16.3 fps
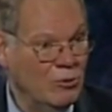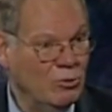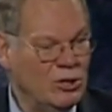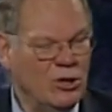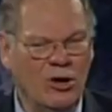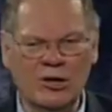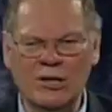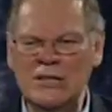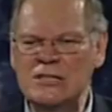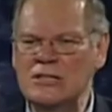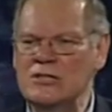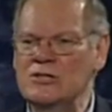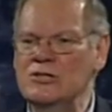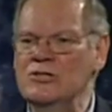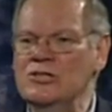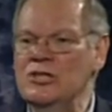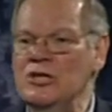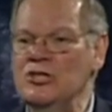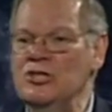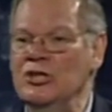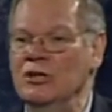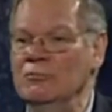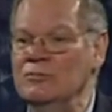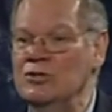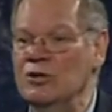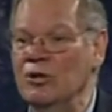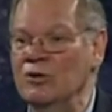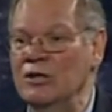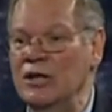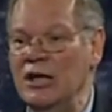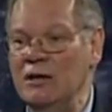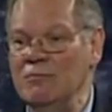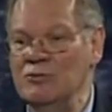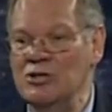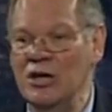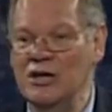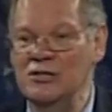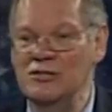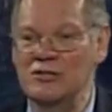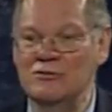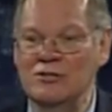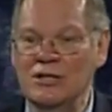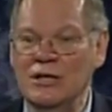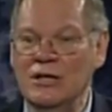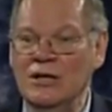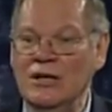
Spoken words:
We call this a syncytium, so the name changes